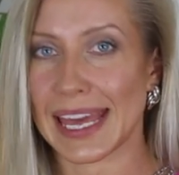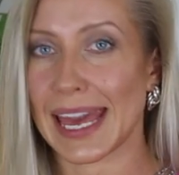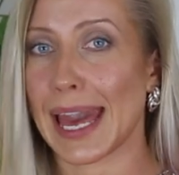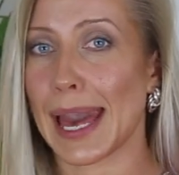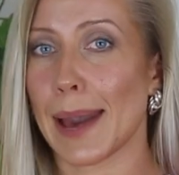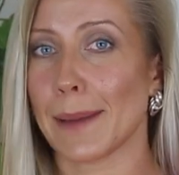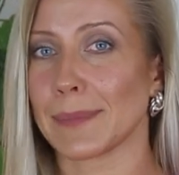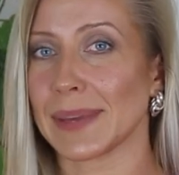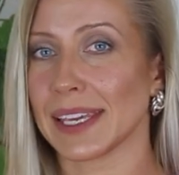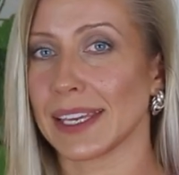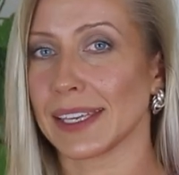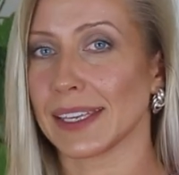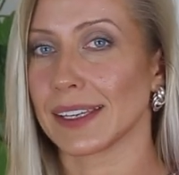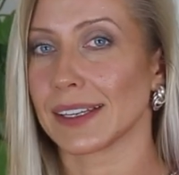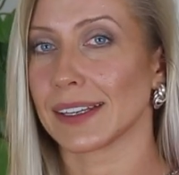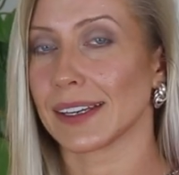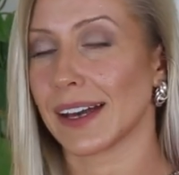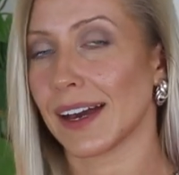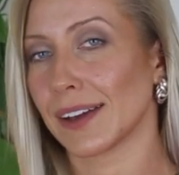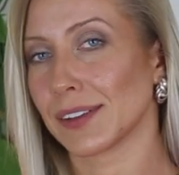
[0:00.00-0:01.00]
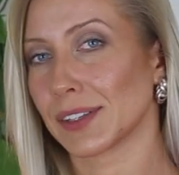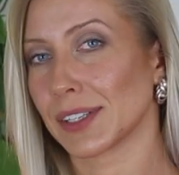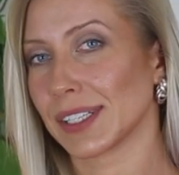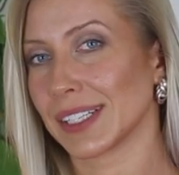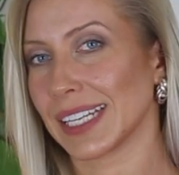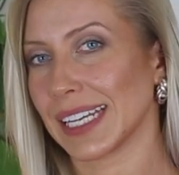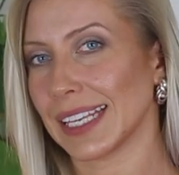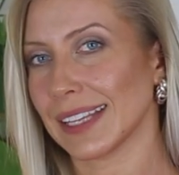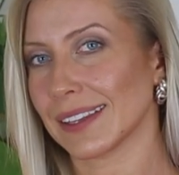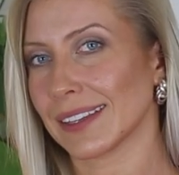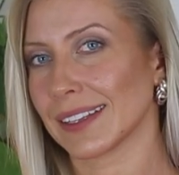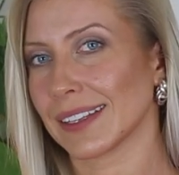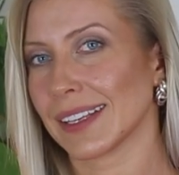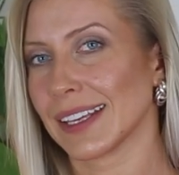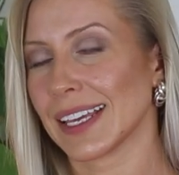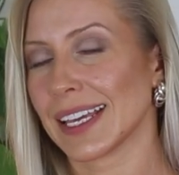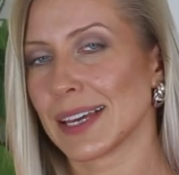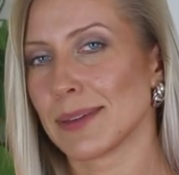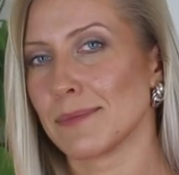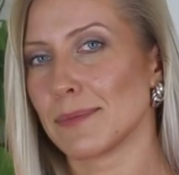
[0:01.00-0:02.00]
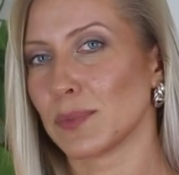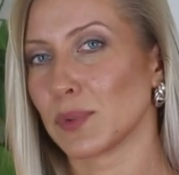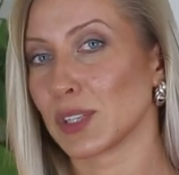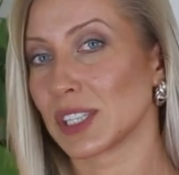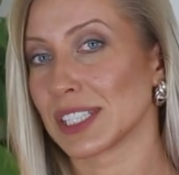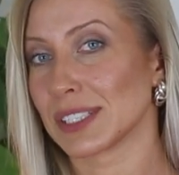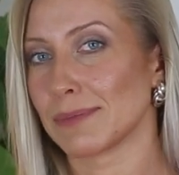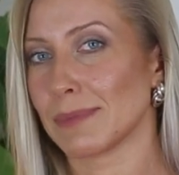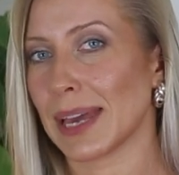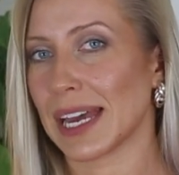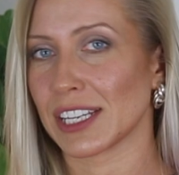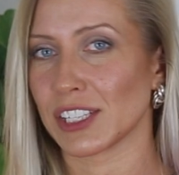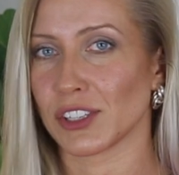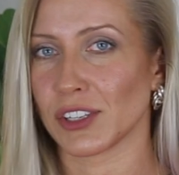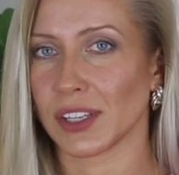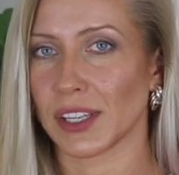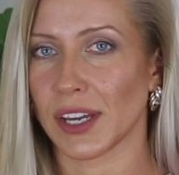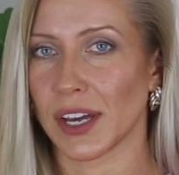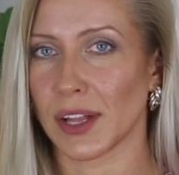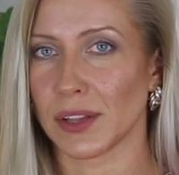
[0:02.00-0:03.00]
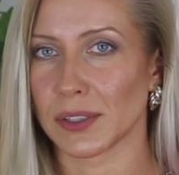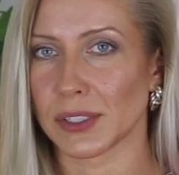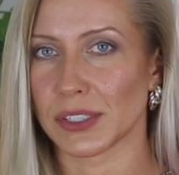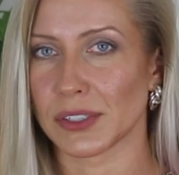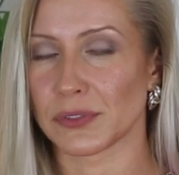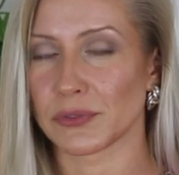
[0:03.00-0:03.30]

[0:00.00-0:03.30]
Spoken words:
cami underneath, which is matching color.